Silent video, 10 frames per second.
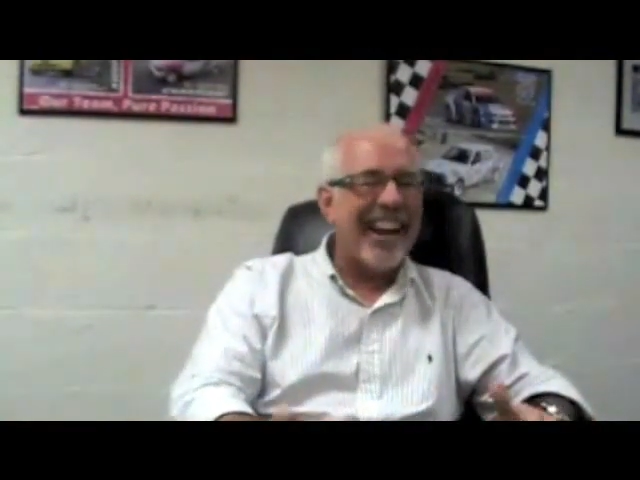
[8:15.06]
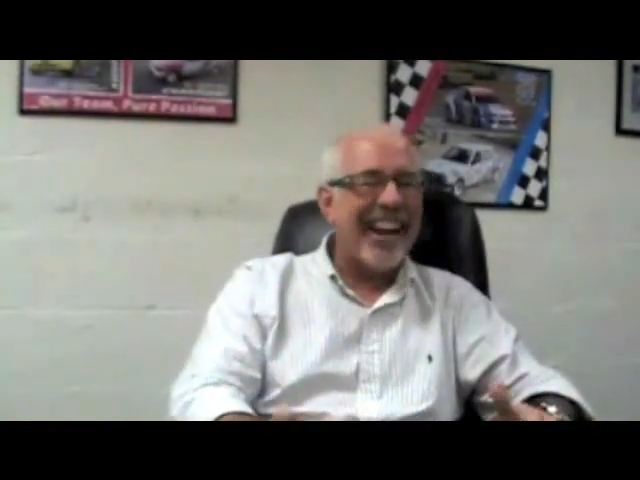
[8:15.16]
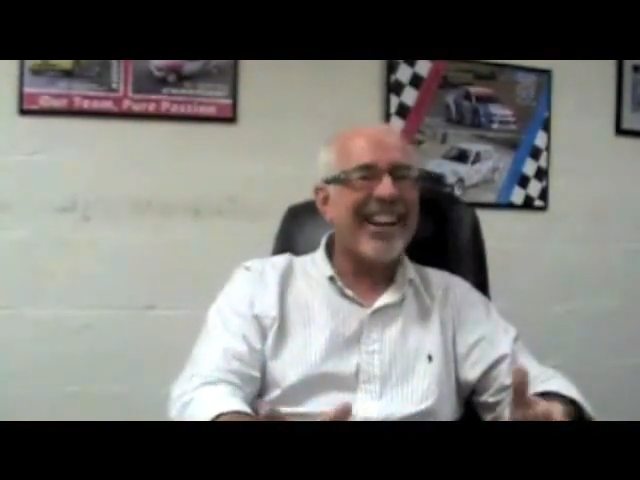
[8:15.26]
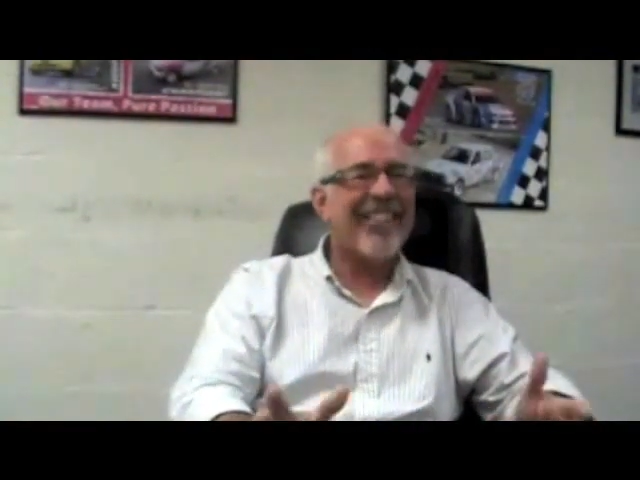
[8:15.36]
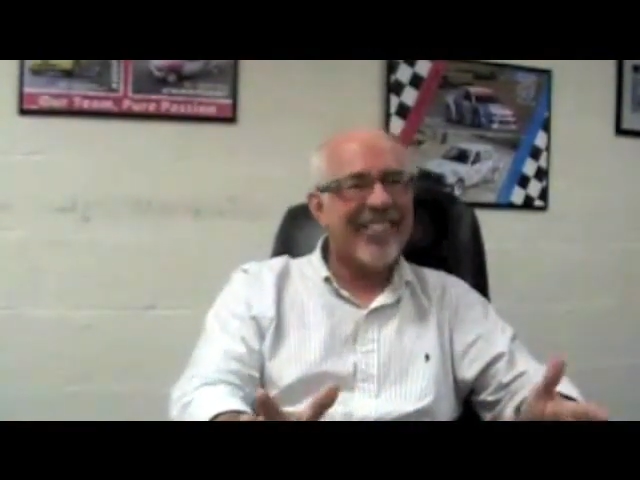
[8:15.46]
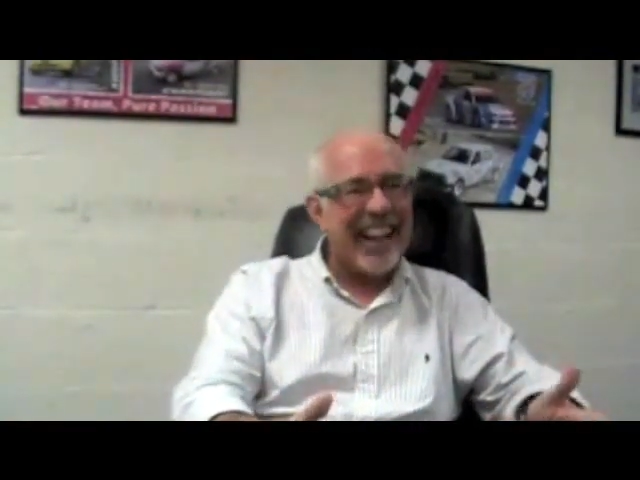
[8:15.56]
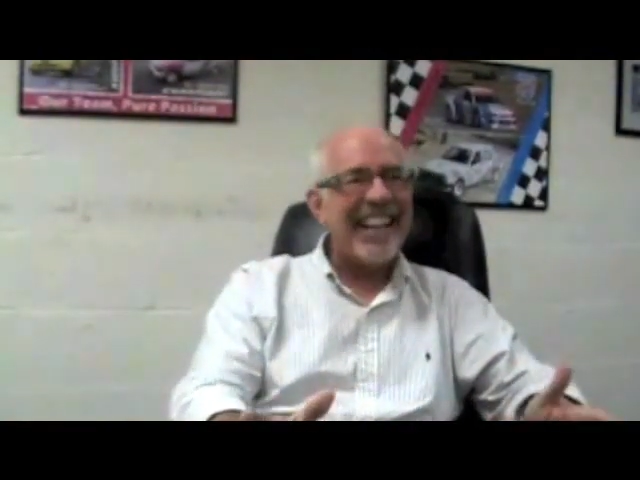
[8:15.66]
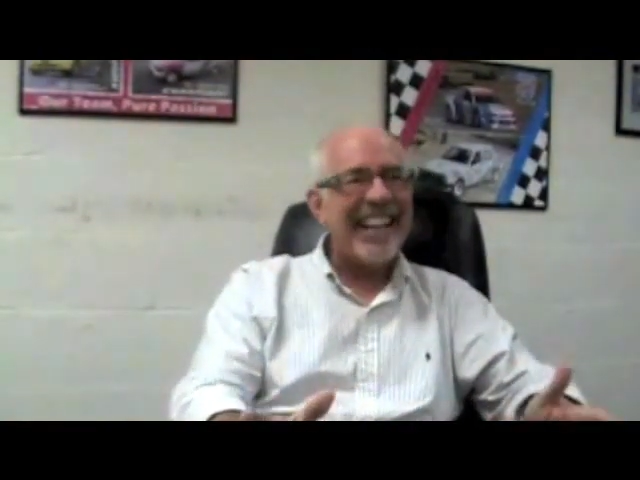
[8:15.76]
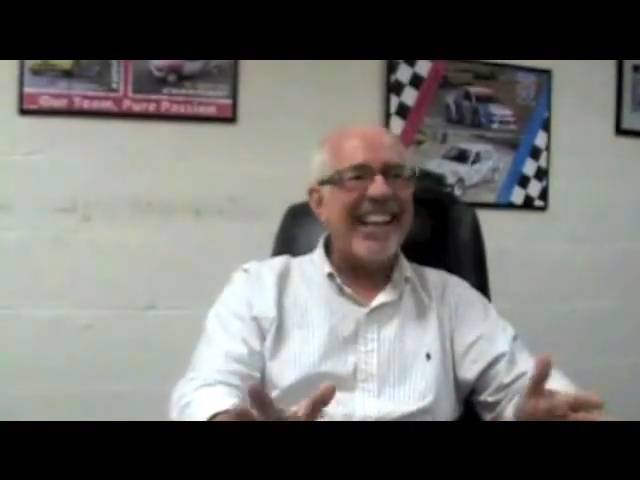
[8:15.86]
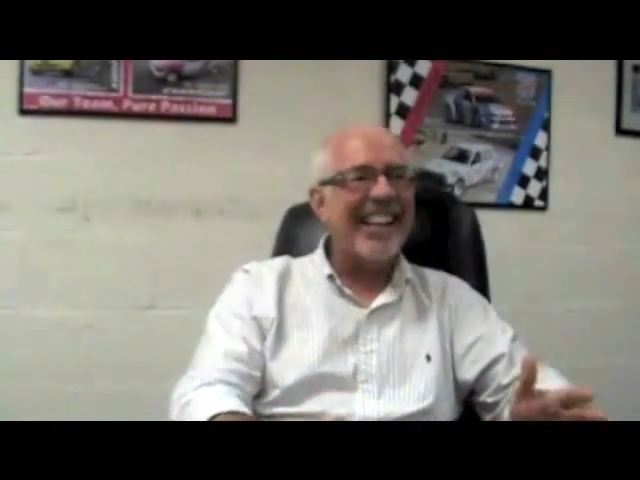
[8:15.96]
when they were
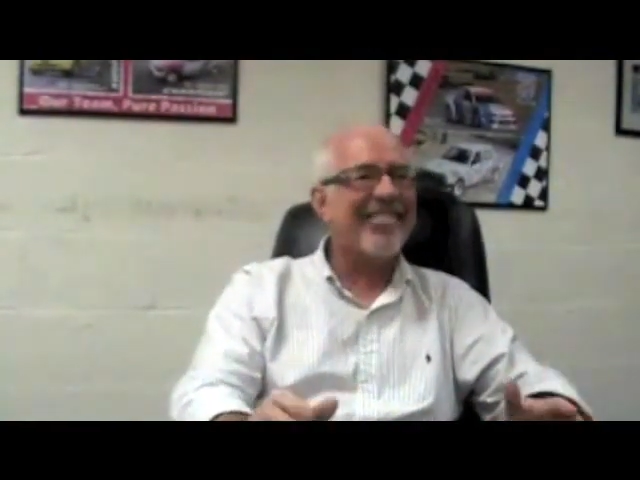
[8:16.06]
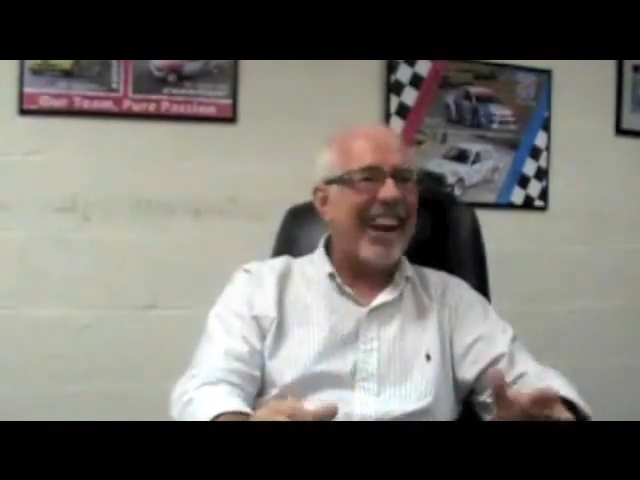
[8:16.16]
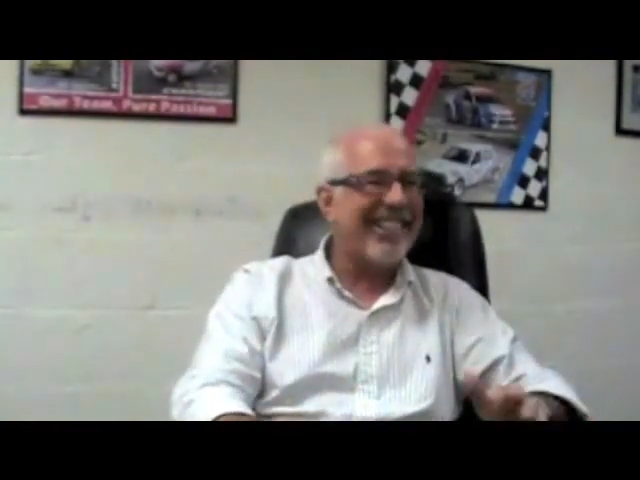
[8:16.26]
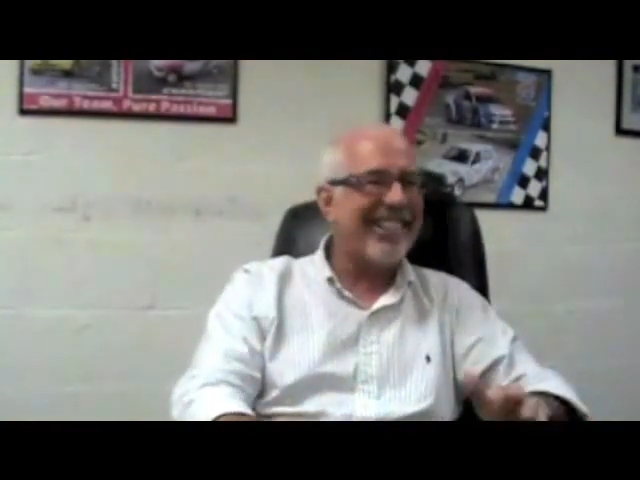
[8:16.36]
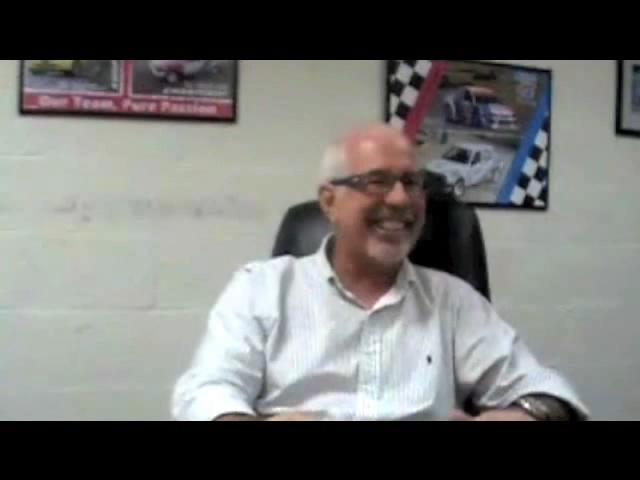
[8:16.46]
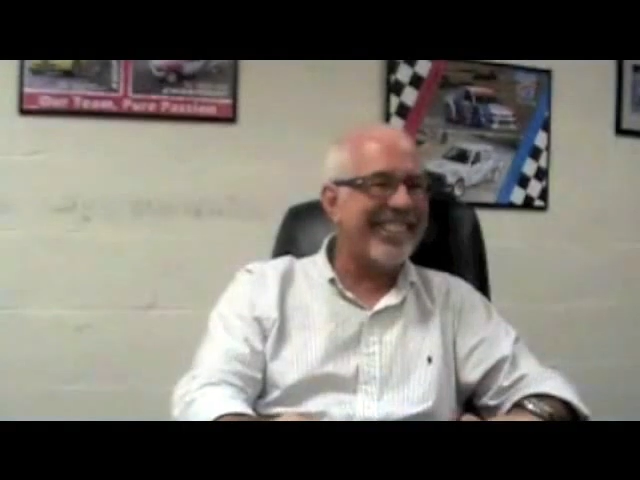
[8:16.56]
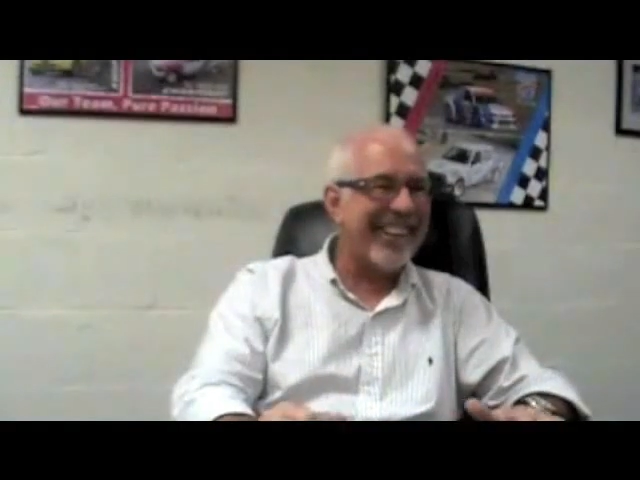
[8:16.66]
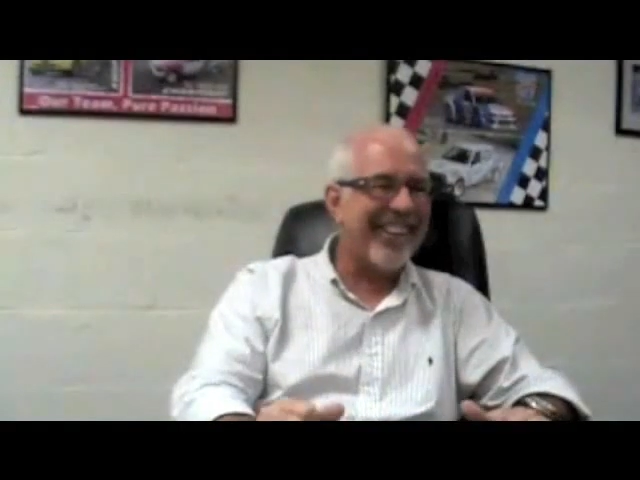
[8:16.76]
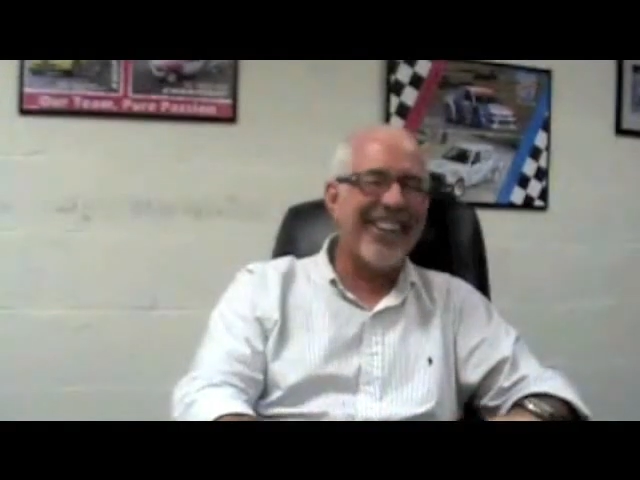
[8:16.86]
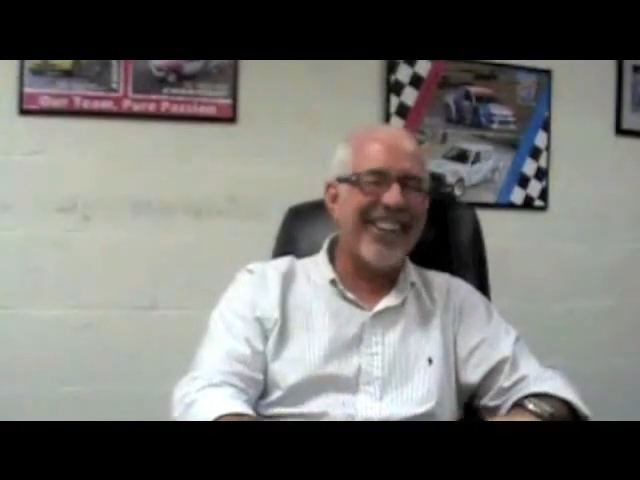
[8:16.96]
really in the trenches,
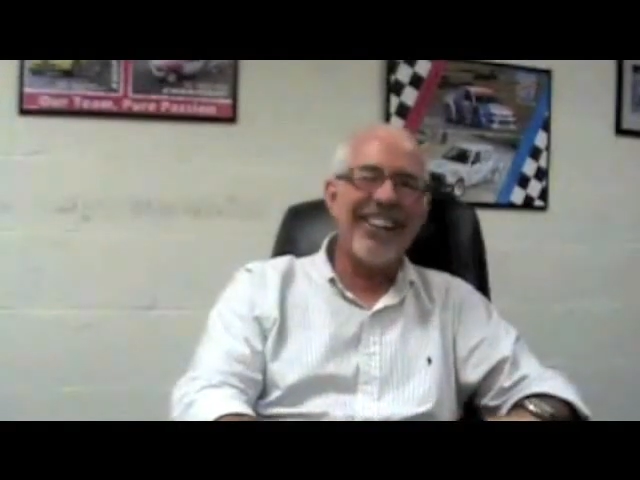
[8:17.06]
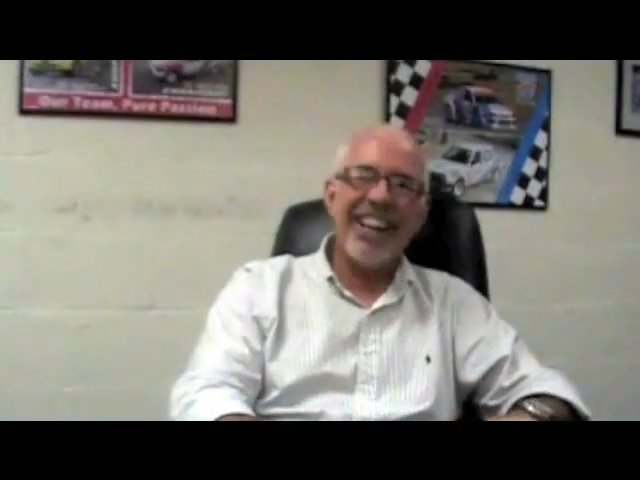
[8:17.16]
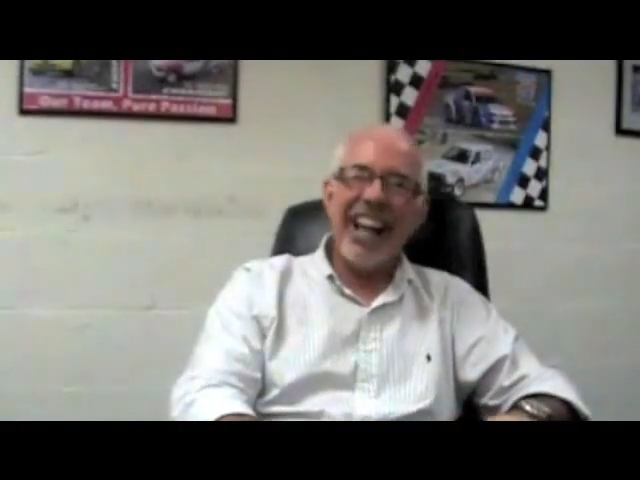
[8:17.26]
you know.